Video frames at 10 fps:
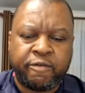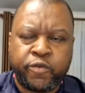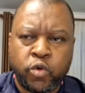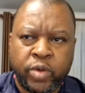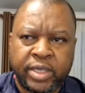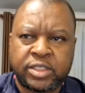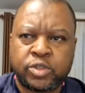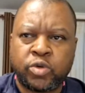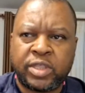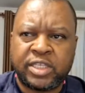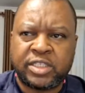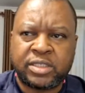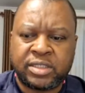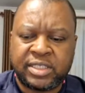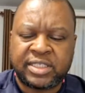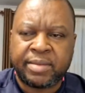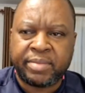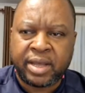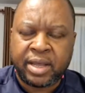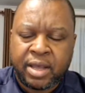few weeks. So this
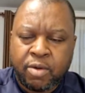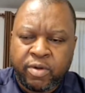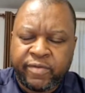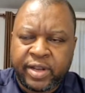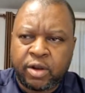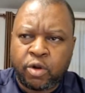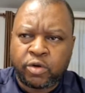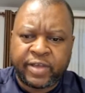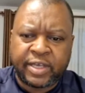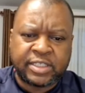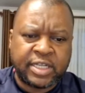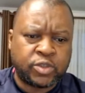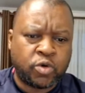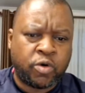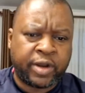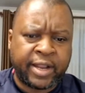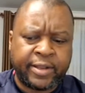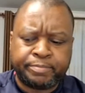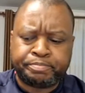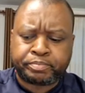December, we've had a lot of accidents
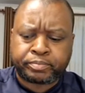already.